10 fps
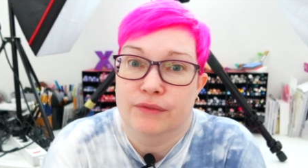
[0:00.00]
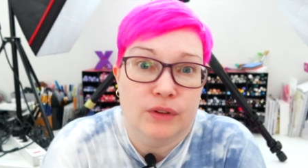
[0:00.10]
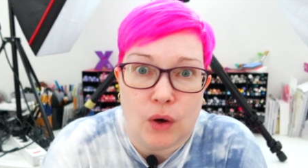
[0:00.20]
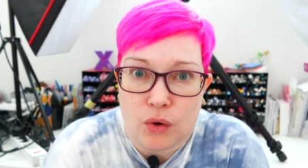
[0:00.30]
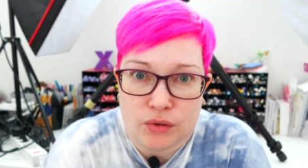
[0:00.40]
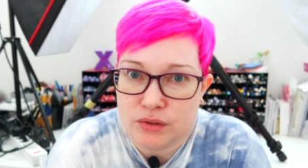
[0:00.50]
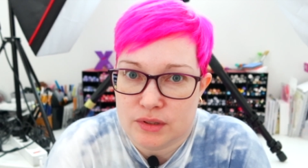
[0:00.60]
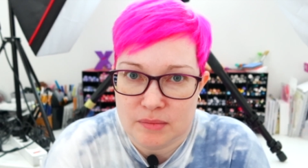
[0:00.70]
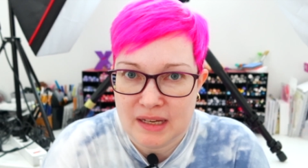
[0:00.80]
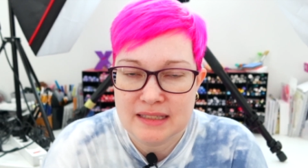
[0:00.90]
vlogs,
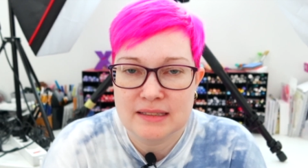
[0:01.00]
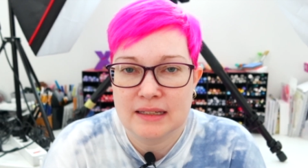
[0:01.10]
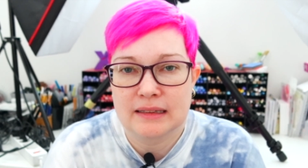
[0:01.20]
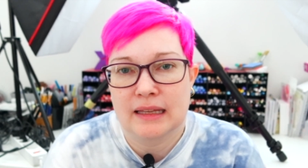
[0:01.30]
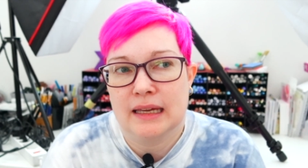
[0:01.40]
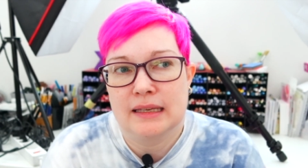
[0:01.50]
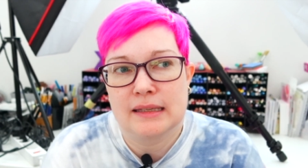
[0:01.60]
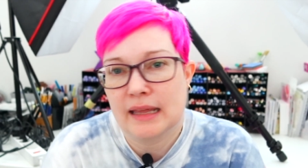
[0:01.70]
basically.